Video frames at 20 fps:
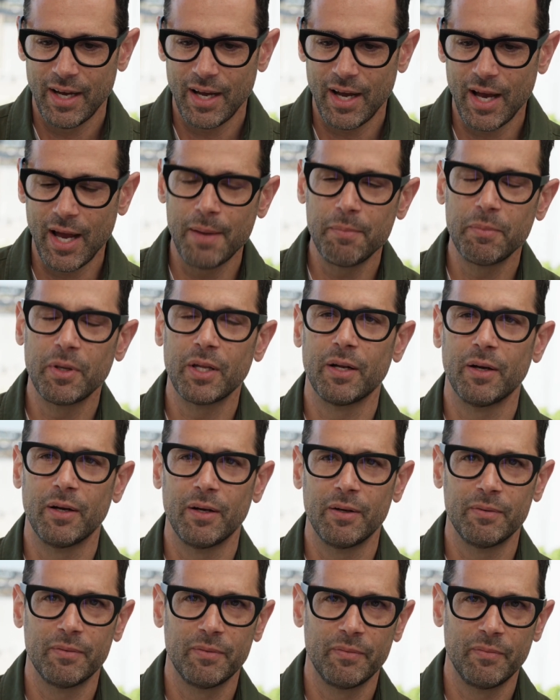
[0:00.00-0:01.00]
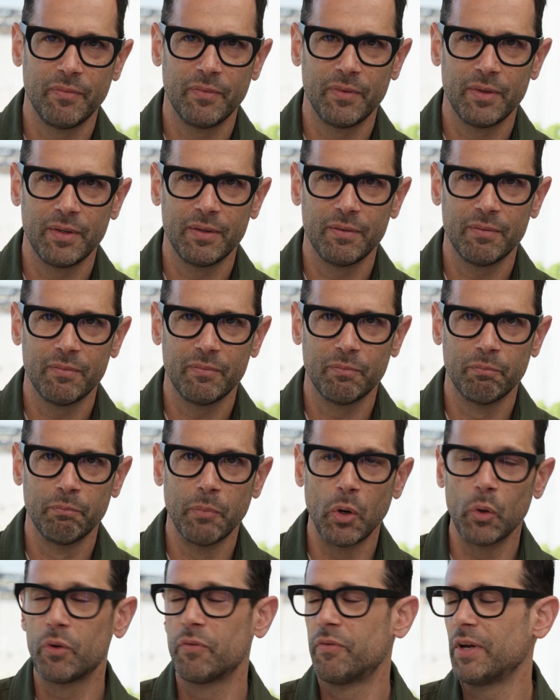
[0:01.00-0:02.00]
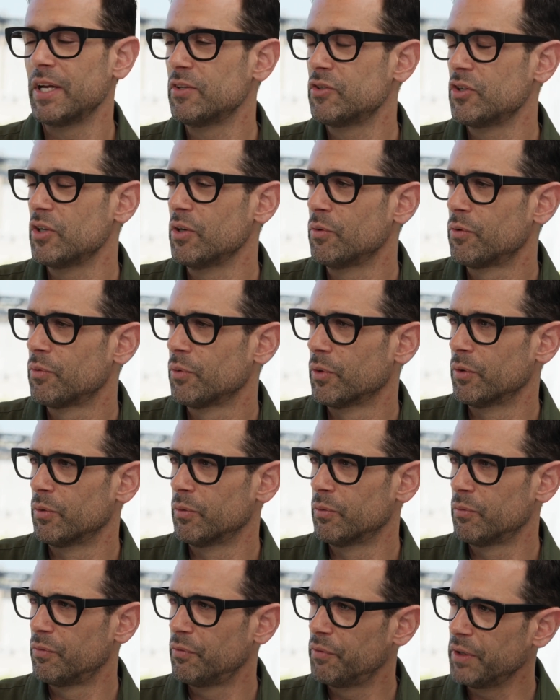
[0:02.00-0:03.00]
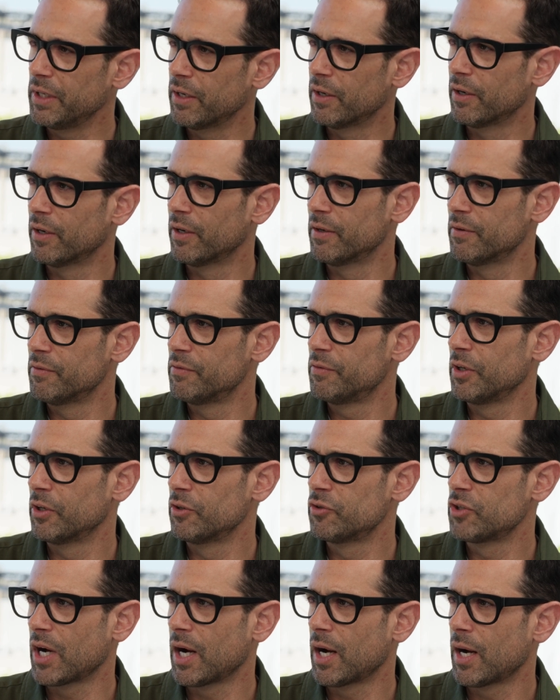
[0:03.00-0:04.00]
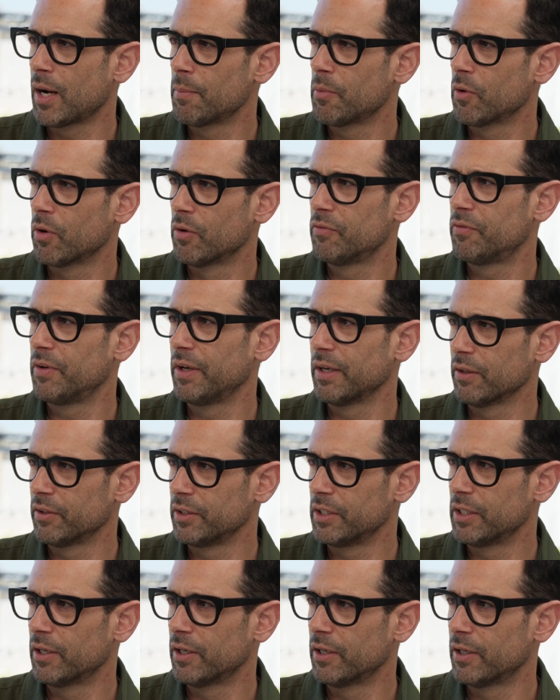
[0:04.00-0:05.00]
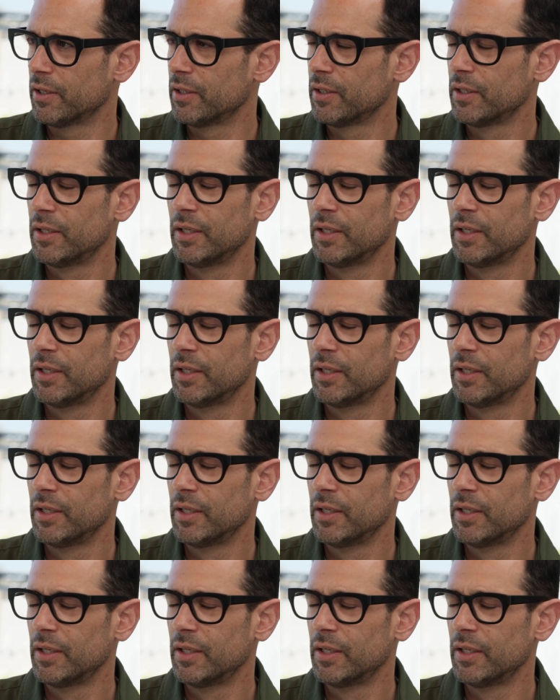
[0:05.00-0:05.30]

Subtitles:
I'm gonna motivate you through fear of your job or failure.